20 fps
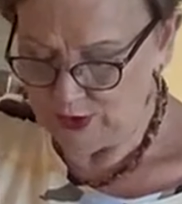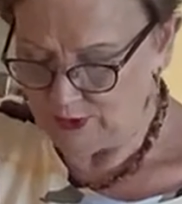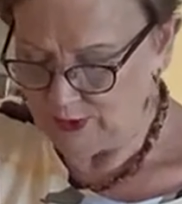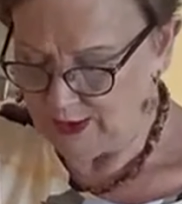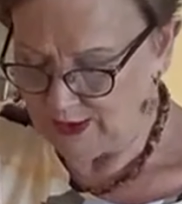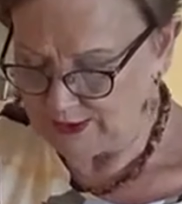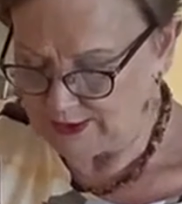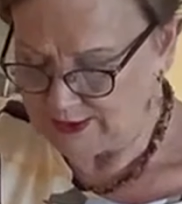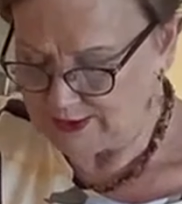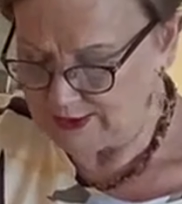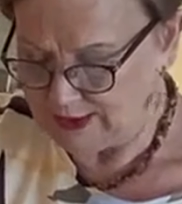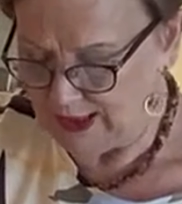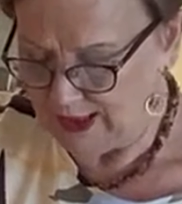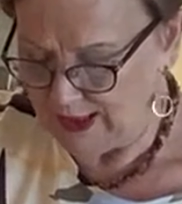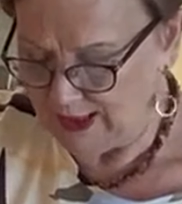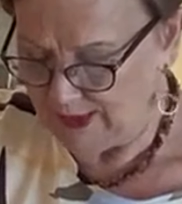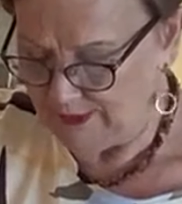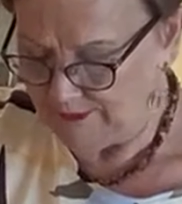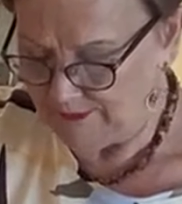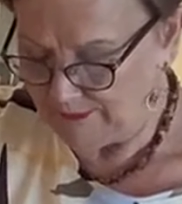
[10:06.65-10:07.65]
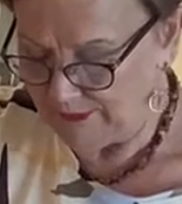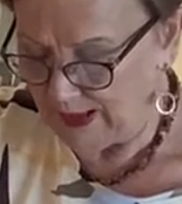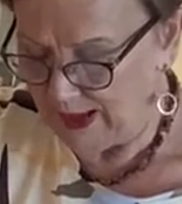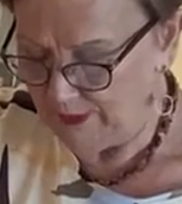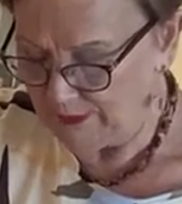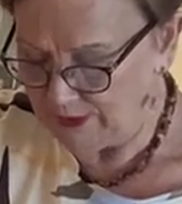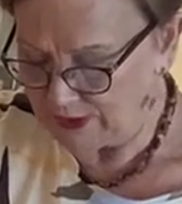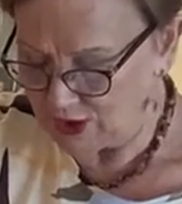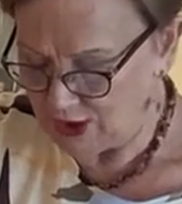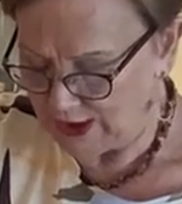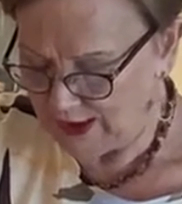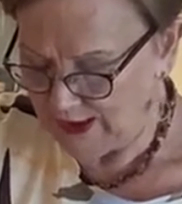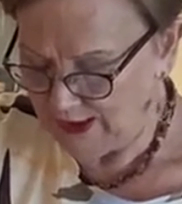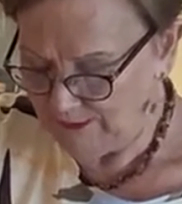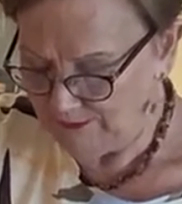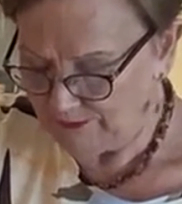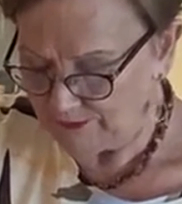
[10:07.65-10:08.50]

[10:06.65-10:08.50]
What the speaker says: pots apple jelly.